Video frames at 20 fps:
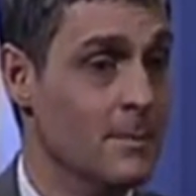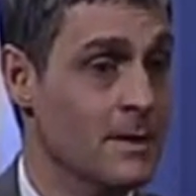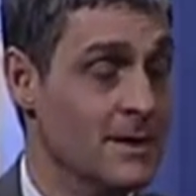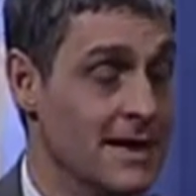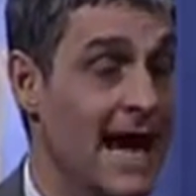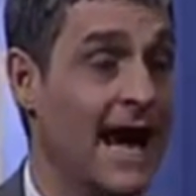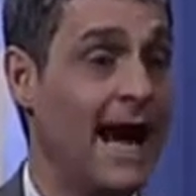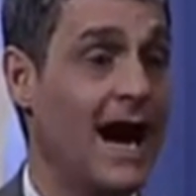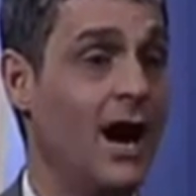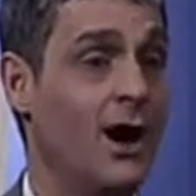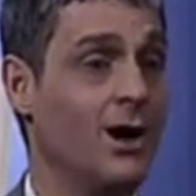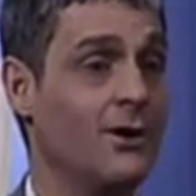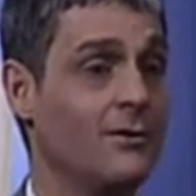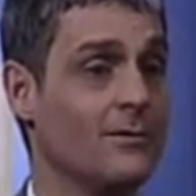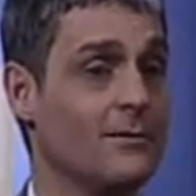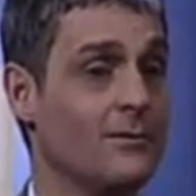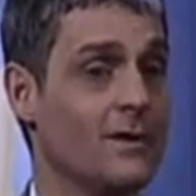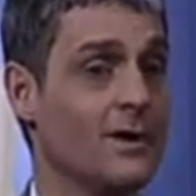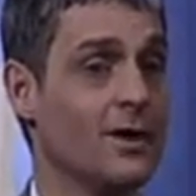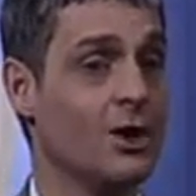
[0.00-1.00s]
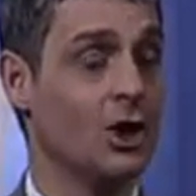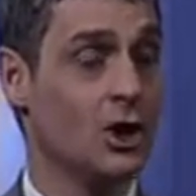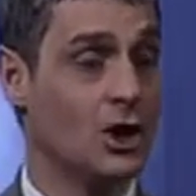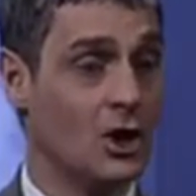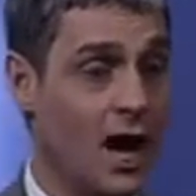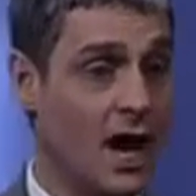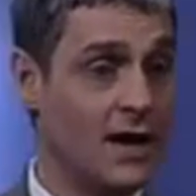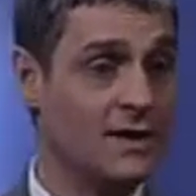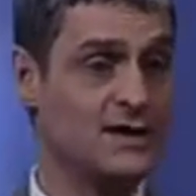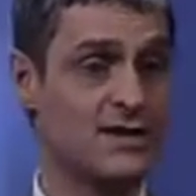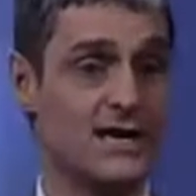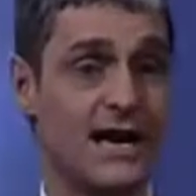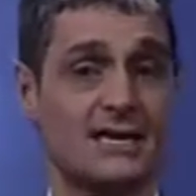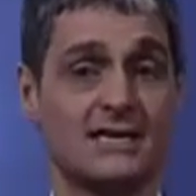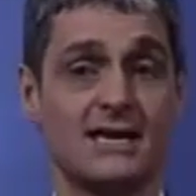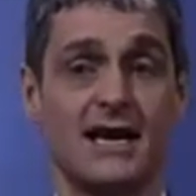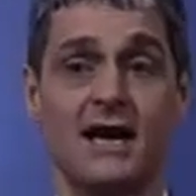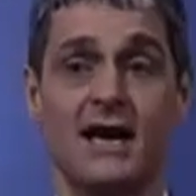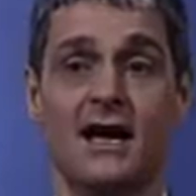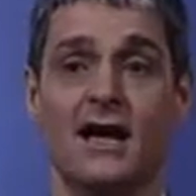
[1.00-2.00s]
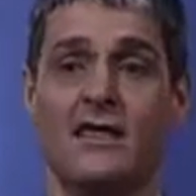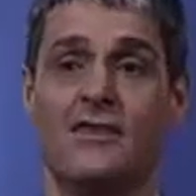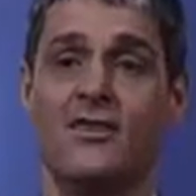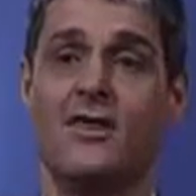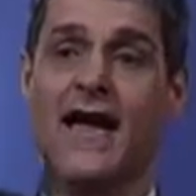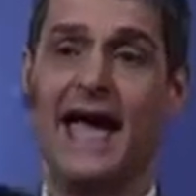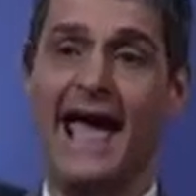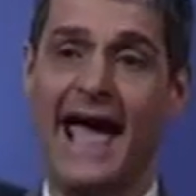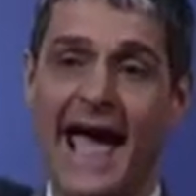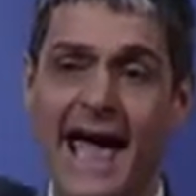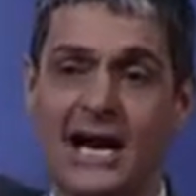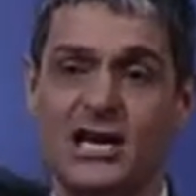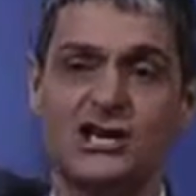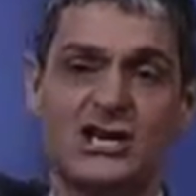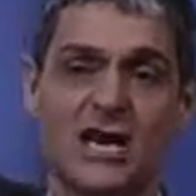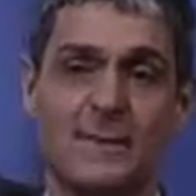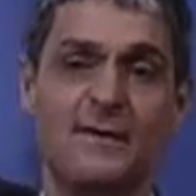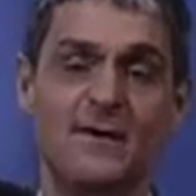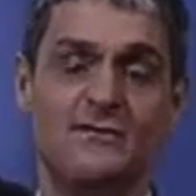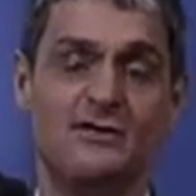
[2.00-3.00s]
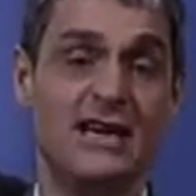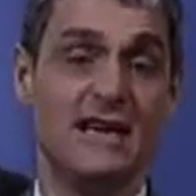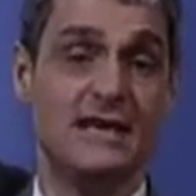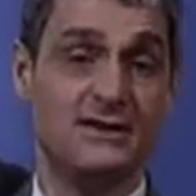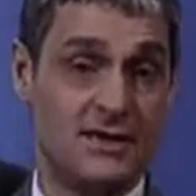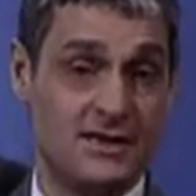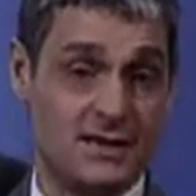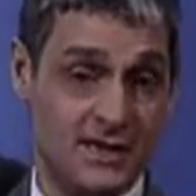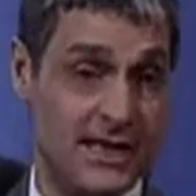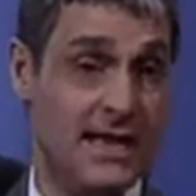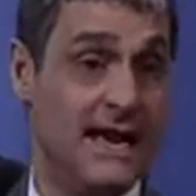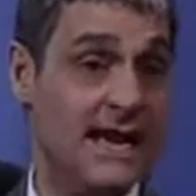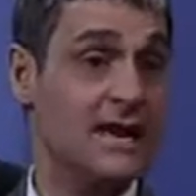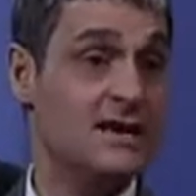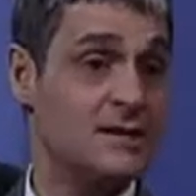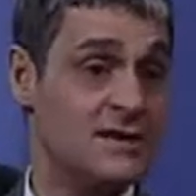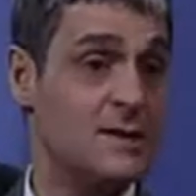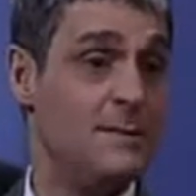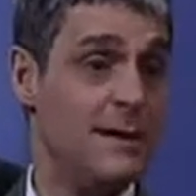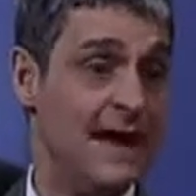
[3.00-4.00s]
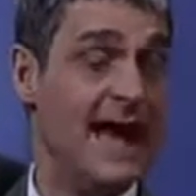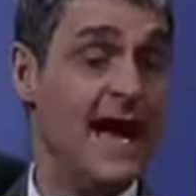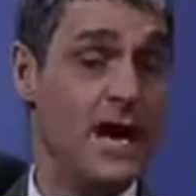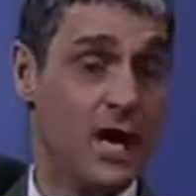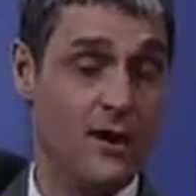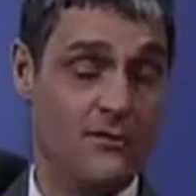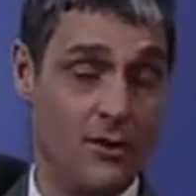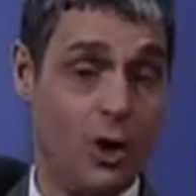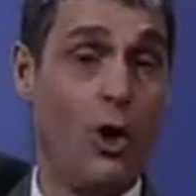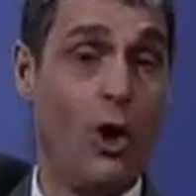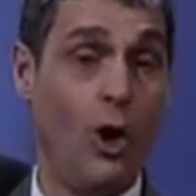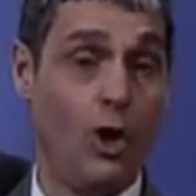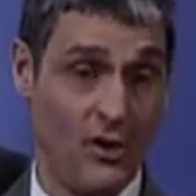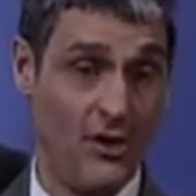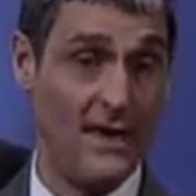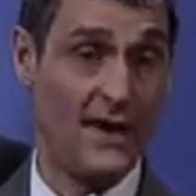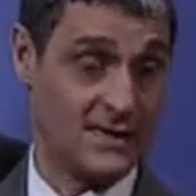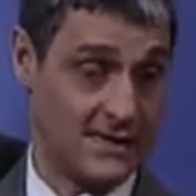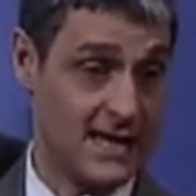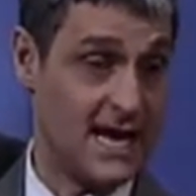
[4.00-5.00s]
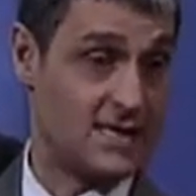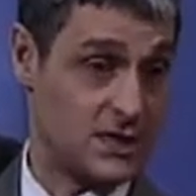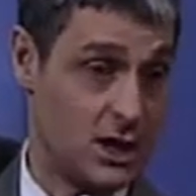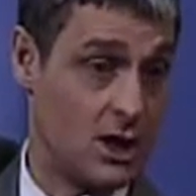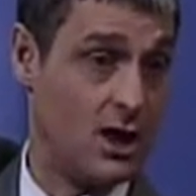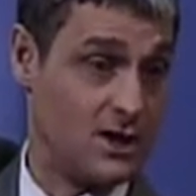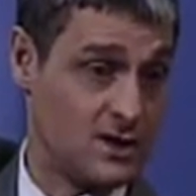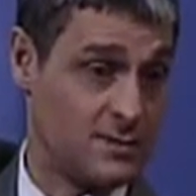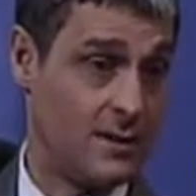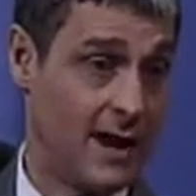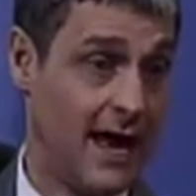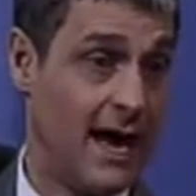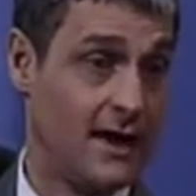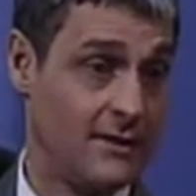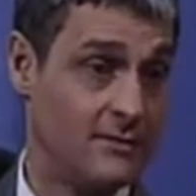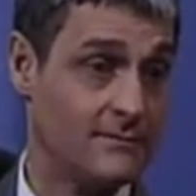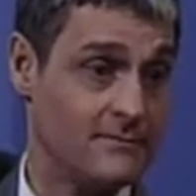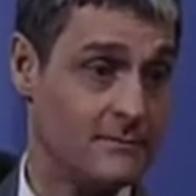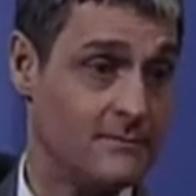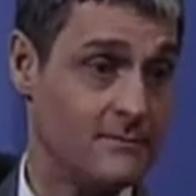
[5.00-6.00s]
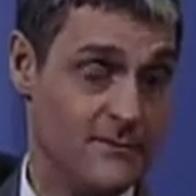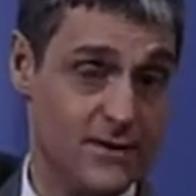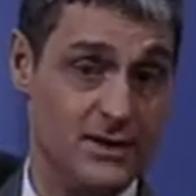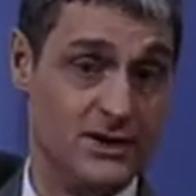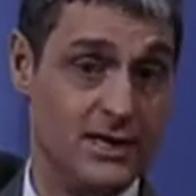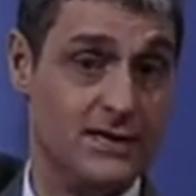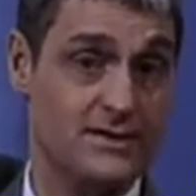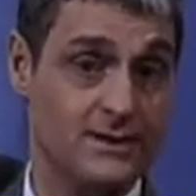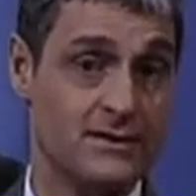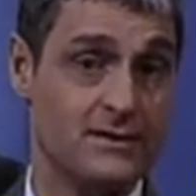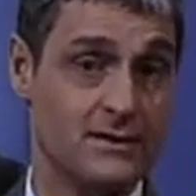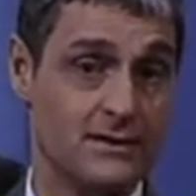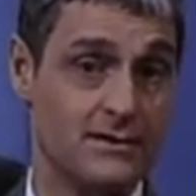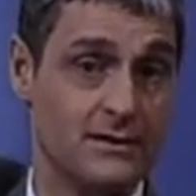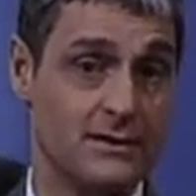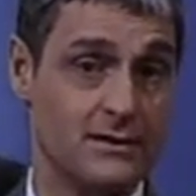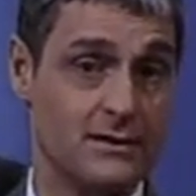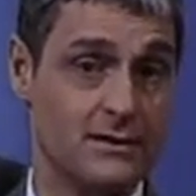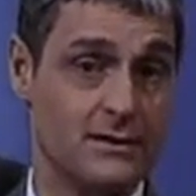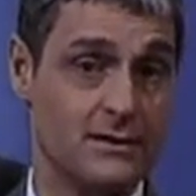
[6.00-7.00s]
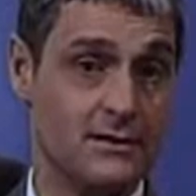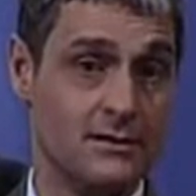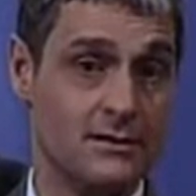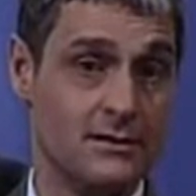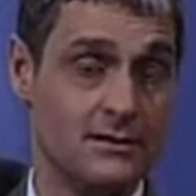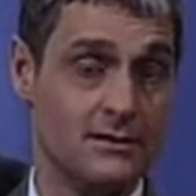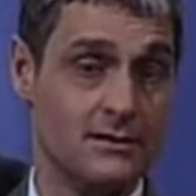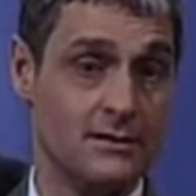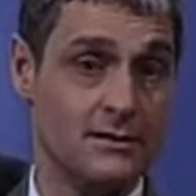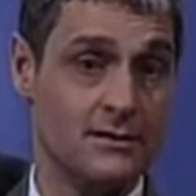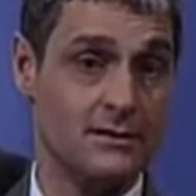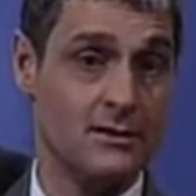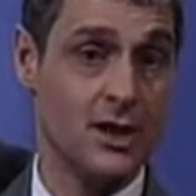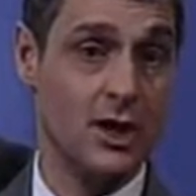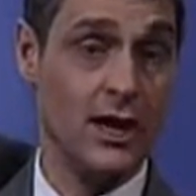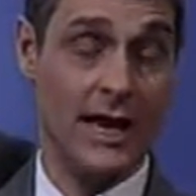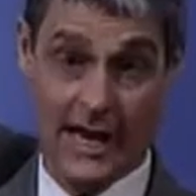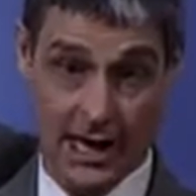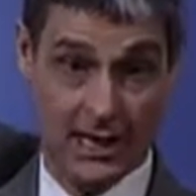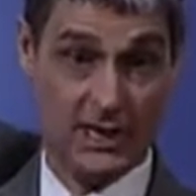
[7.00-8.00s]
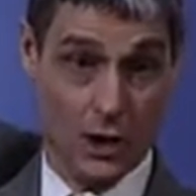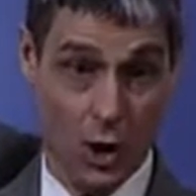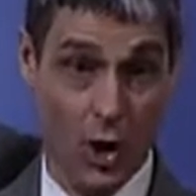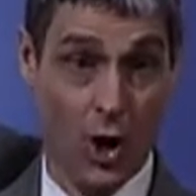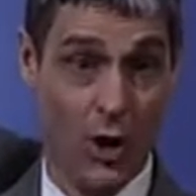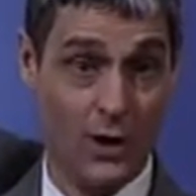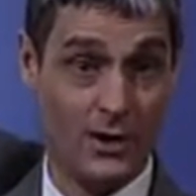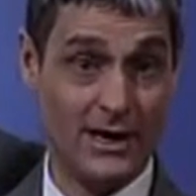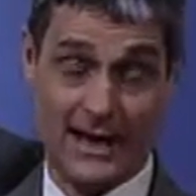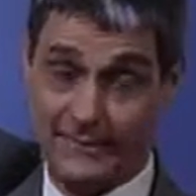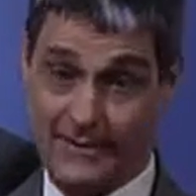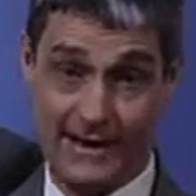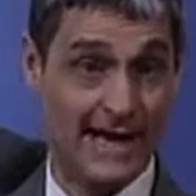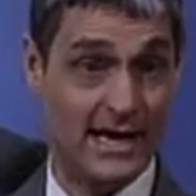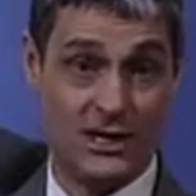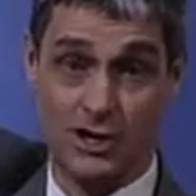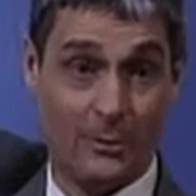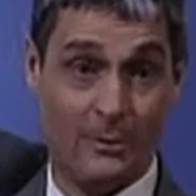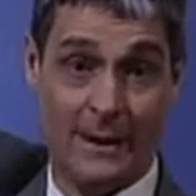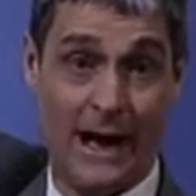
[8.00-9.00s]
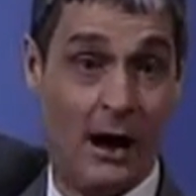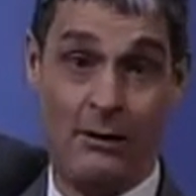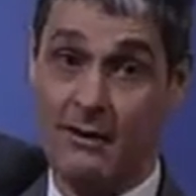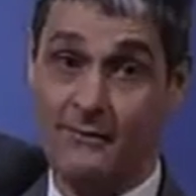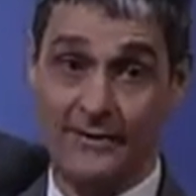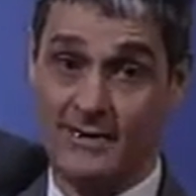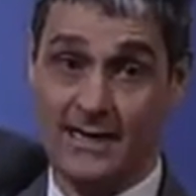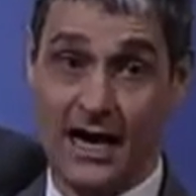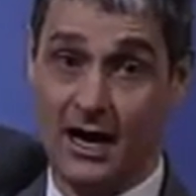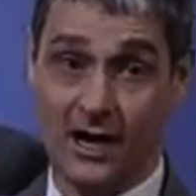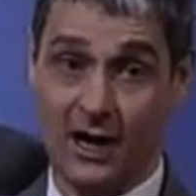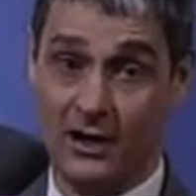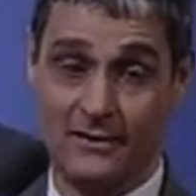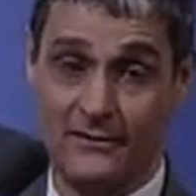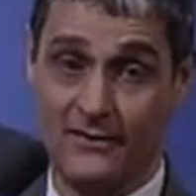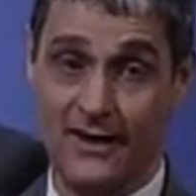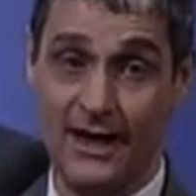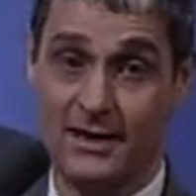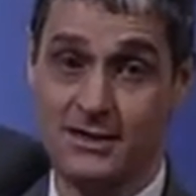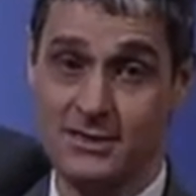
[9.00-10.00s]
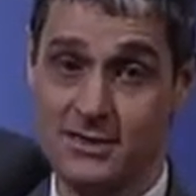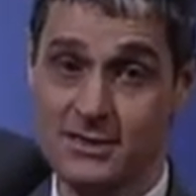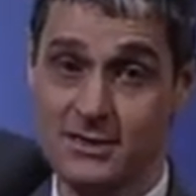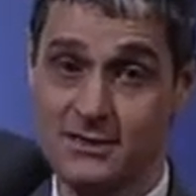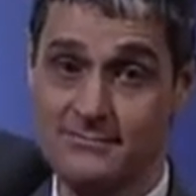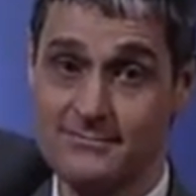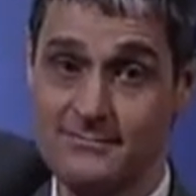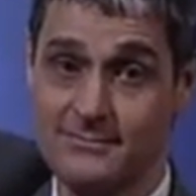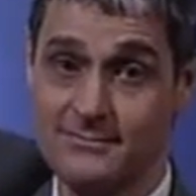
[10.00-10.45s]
Now, God says the headship of Jesus, and He is to be head over all things. That's God's plan for Jesus. He is Lord. Every knee shall bow, every tongue confess.